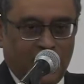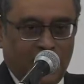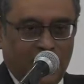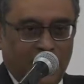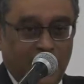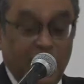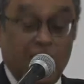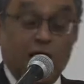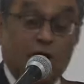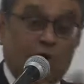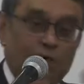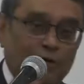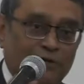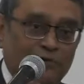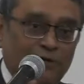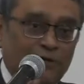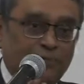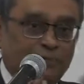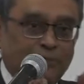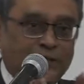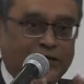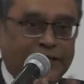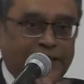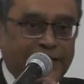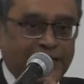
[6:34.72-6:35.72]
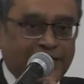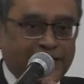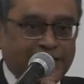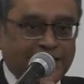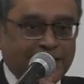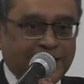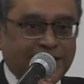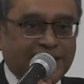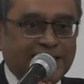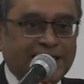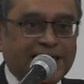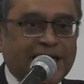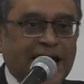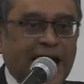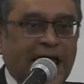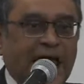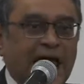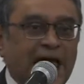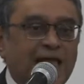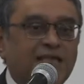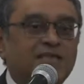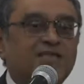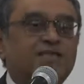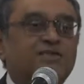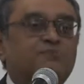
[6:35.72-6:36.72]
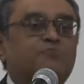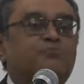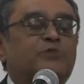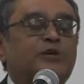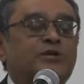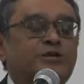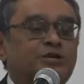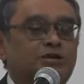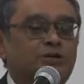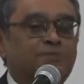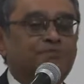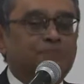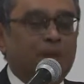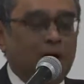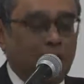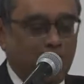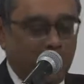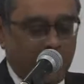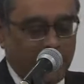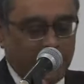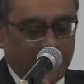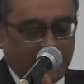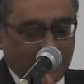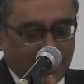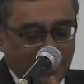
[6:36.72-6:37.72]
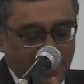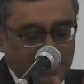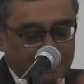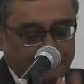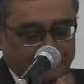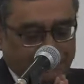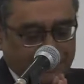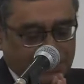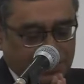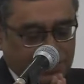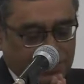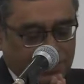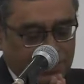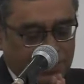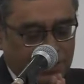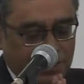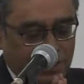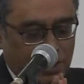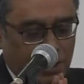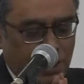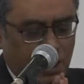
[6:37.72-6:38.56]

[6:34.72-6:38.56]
He, however, predicted that as British power eclipsed,